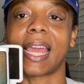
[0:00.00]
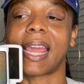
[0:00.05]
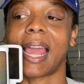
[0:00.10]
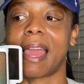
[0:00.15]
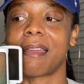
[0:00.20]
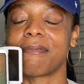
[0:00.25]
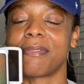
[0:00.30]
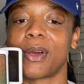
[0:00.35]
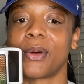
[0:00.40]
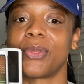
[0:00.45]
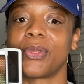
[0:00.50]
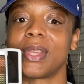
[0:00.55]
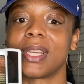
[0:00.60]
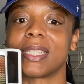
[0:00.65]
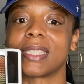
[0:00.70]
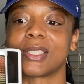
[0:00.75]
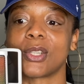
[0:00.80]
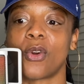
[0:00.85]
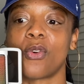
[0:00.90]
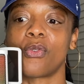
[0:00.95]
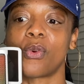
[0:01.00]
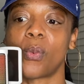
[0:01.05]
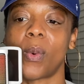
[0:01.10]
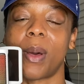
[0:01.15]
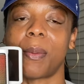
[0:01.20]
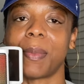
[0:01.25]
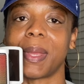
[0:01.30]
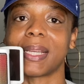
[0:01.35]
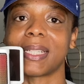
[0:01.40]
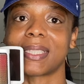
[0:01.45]
like I felt this
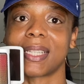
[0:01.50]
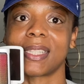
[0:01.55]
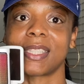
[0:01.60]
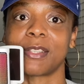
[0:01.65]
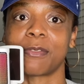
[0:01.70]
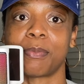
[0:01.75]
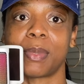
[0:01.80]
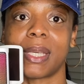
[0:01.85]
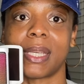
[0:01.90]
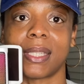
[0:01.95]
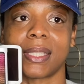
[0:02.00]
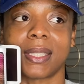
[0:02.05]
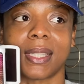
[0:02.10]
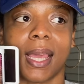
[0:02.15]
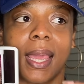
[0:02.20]
overwhelming sense of peace.